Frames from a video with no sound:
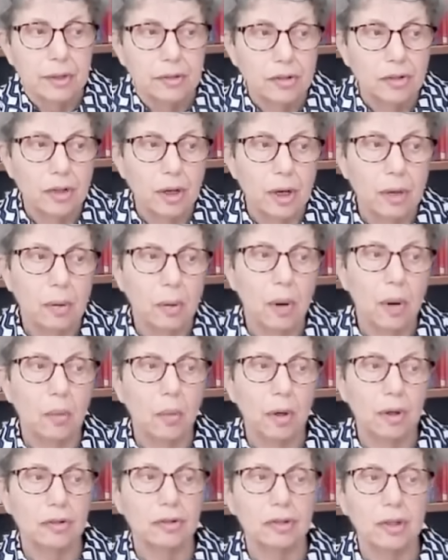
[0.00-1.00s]
So
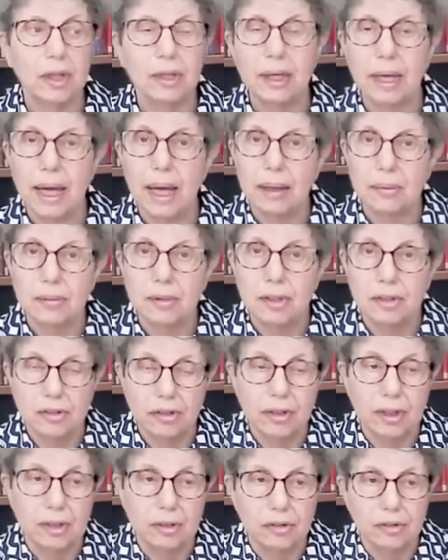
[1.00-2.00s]
what's going to happen
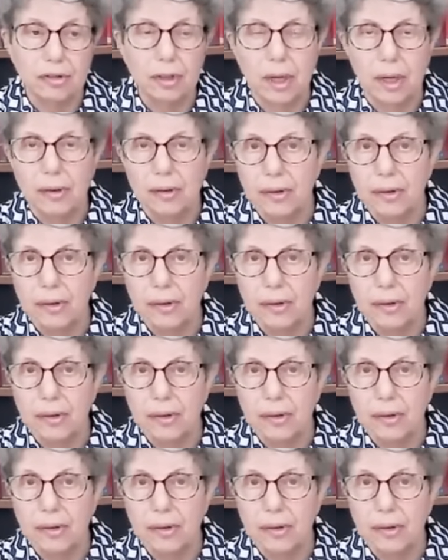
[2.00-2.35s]
is this.